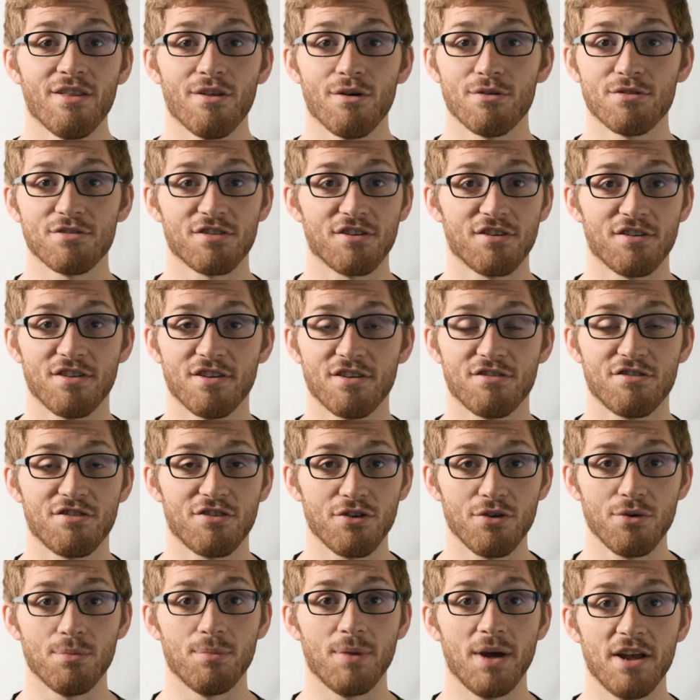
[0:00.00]
Those are the
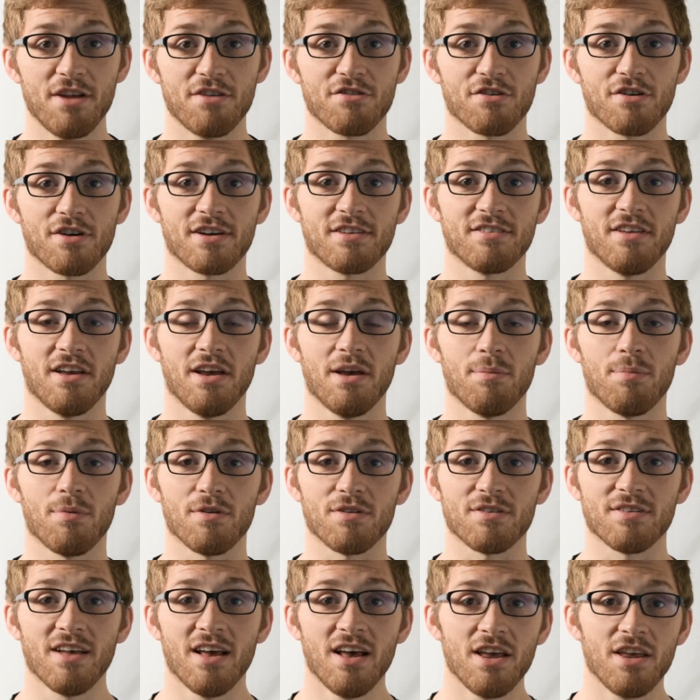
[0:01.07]
two major
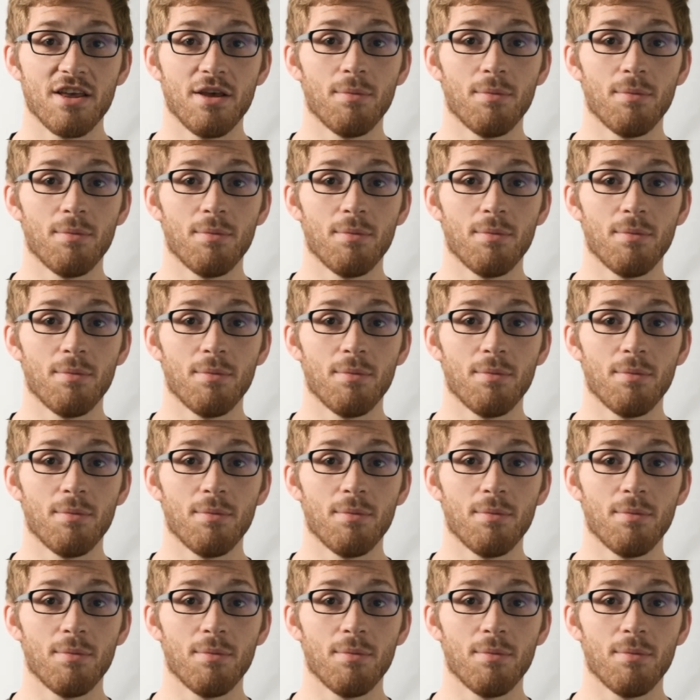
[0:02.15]
examples.